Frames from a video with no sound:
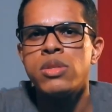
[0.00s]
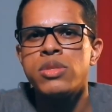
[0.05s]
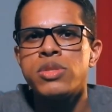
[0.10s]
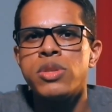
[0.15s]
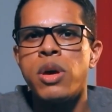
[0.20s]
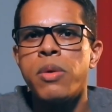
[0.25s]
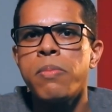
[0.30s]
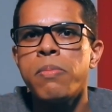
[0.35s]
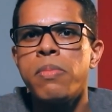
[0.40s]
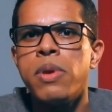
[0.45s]

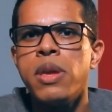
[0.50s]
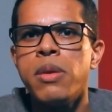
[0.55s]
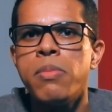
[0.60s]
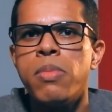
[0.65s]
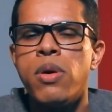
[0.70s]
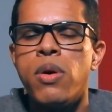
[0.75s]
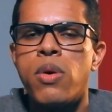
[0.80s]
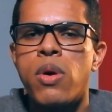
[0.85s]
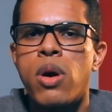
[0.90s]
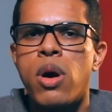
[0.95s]
Some
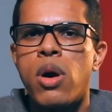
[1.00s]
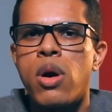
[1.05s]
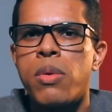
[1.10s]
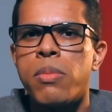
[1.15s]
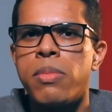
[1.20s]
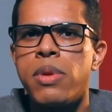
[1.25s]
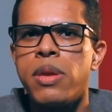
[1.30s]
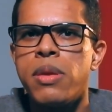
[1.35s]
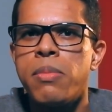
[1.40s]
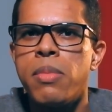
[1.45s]
people call
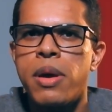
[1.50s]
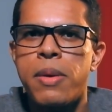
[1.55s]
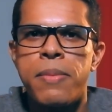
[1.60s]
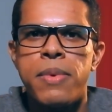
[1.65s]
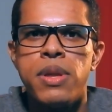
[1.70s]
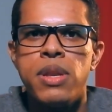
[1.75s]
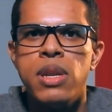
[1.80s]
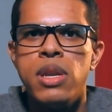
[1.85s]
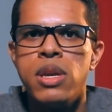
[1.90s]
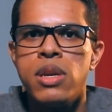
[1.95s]
me by
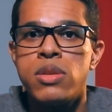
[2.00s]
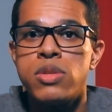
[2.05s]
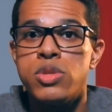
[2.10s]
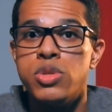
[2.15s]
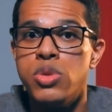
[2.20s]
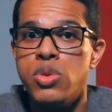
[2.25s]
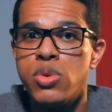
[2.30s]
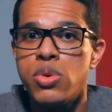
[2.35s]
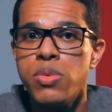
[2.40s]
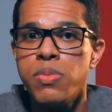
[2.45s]
my
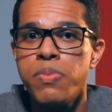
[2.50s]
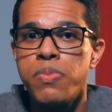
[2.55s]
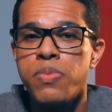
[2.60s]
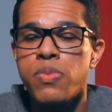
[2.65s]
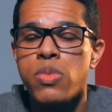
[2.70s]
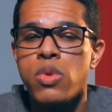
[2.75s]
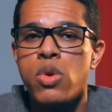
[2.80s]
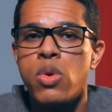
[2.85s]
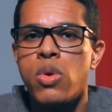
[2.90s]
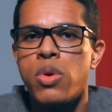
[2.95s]
nicks
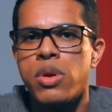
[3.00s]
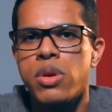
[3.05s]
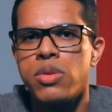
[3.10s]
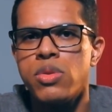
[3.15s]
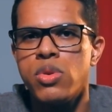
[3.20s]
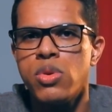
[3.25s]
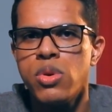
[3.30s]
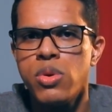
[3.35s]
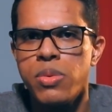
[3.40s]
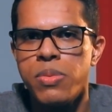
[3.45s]
Du or
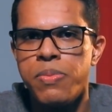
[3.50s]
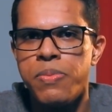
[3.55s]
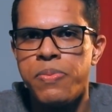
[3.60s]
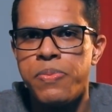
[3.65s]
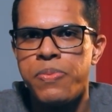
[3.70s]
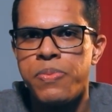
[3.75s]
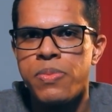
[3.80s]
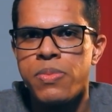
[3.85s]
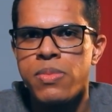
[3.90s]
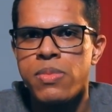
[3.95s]

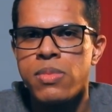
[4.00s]
Edu.